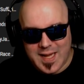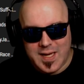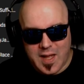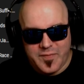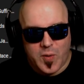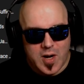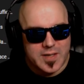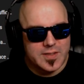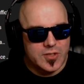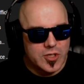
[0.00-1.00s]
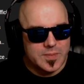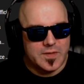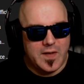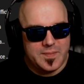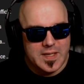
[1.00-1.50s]
enough progress in terms
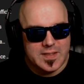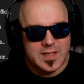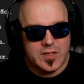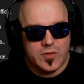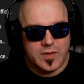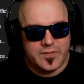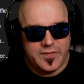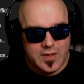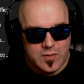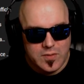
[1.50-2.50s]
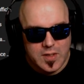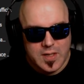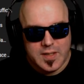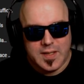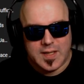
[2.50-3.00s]
of updates that you can feel.
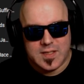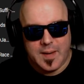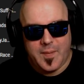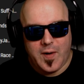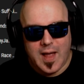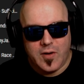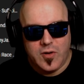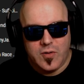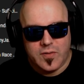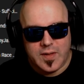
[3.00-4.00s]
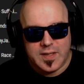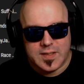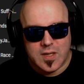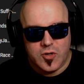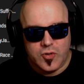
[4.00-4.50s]
Yes, they bring out new
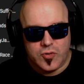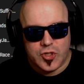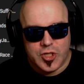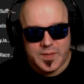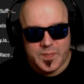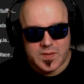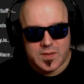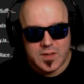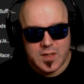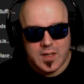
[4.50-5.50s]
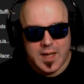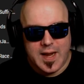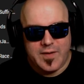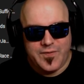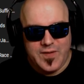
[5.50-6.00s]
things, new ships
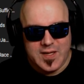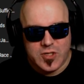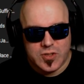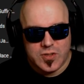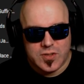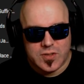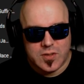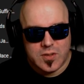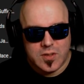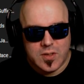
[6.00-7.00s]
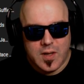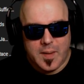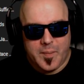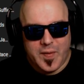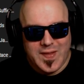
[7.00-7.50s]
and features,
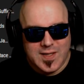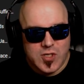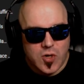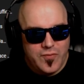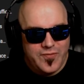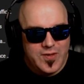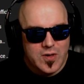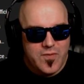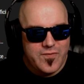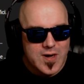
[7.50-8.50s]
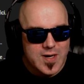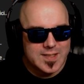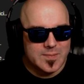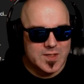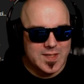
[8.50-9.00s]
but they don't feel very
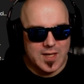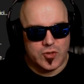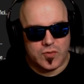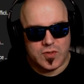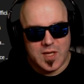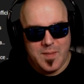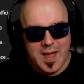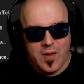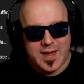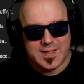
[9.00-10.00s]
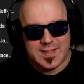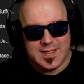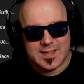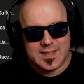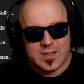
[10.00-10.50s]
substantial. Somehow SC
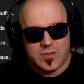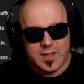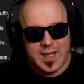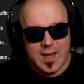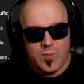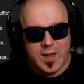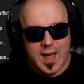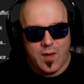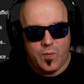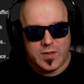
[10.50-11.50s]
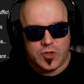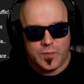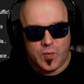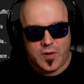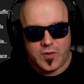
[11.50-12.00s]
is still the game we got when
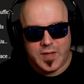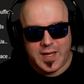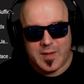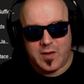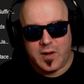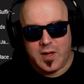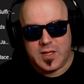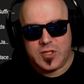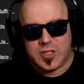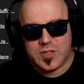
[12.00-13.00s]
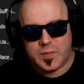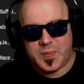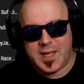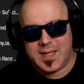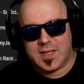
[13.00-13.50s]
2.0 came out, just
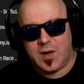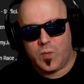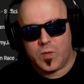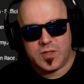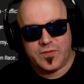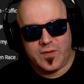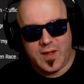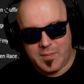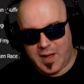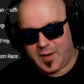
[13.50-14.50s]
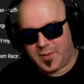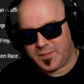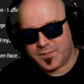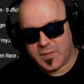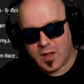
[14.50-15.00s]
with plans and a worse flight model.